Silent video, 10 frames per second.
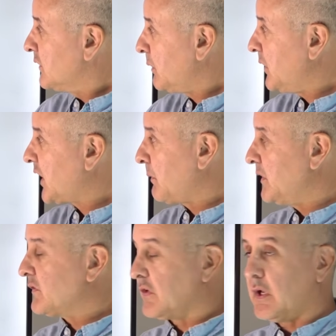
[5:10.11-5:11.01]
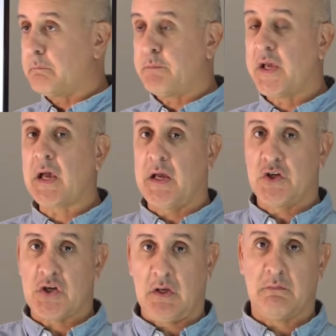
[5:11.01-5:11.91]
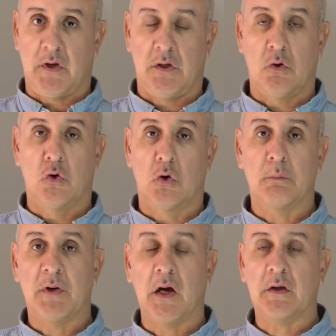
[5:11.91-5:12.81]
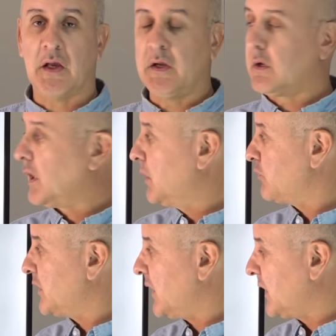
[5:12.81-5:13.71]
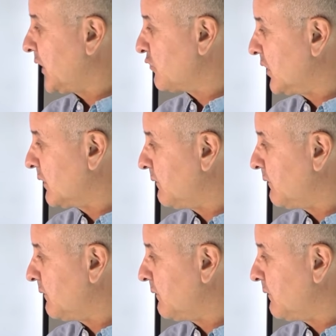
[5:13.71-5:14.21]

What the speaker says: Then we come into a PHEV, or plug-in hybrid electric